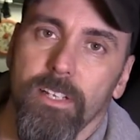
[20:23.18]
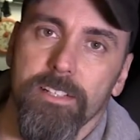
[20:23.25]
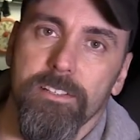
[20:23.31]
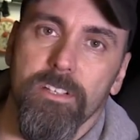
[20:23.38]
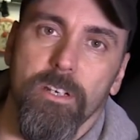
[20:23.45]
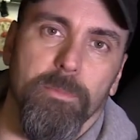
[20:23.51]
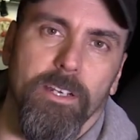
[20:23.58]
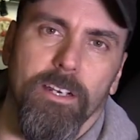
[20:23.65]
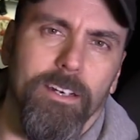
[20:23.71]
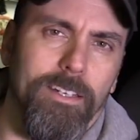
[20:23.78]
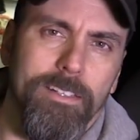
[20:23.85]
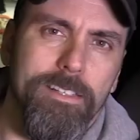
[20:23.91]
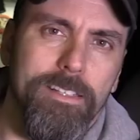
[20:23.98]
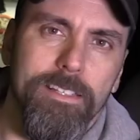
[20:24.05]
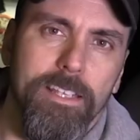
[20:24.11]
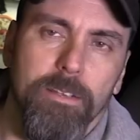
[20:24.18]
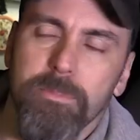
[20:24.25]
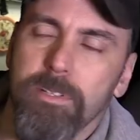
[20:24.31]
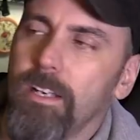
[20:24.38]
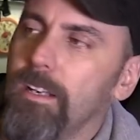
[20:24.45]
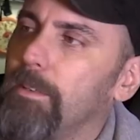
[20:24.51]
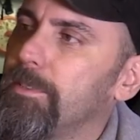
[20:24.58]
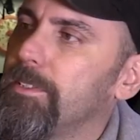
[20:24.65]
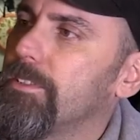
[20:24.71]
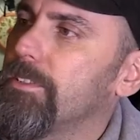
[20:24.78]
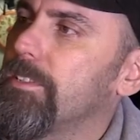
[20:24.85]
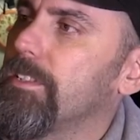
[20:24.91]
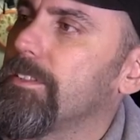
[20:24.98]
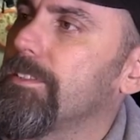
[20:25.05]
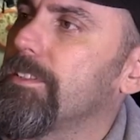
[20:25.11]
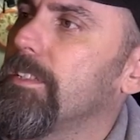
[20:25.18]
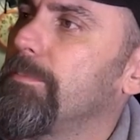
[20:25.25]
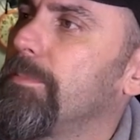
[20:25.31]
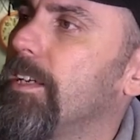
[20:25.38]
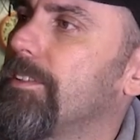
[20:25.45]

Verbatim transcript: lights coming on at the same time. It just doesn't seem